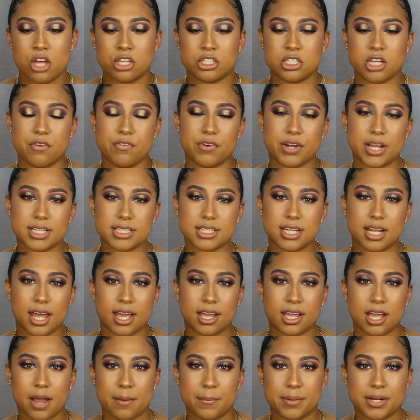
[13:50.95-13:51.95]
Don't forget to
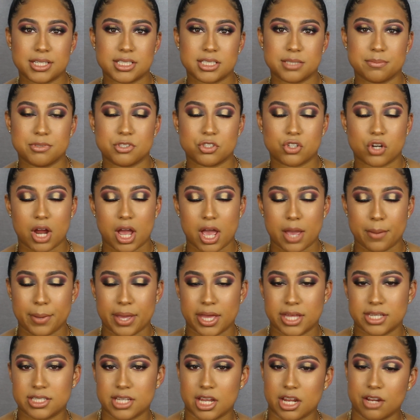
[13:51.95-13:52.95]
like, comment, and subscribe,
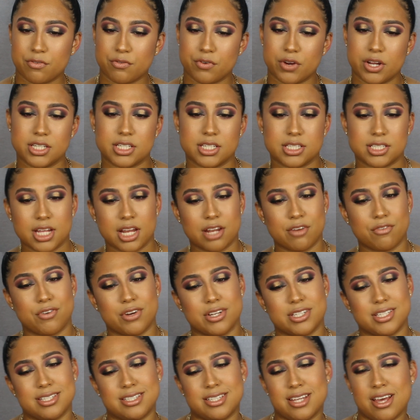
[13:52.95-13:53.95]
and tell a friend to tell a
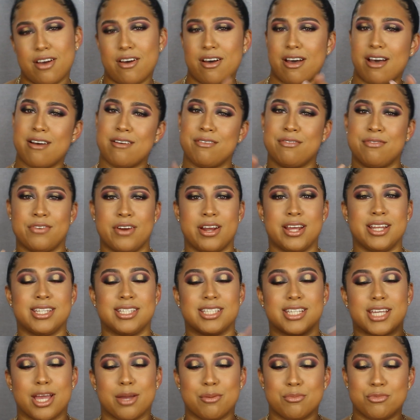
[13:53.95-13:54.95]
friend to tell a
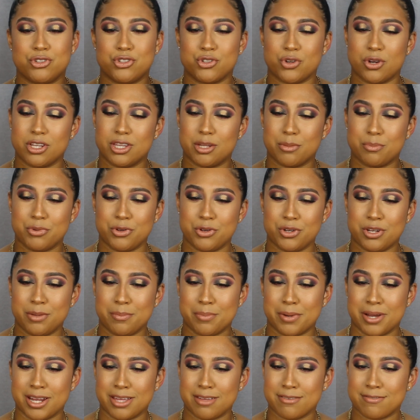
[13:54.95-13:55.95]
friend to come join the Beauty
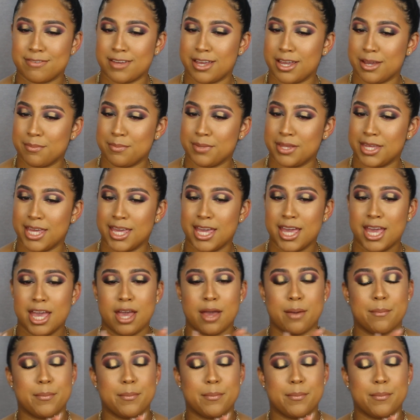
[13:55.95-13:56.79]
Bunny family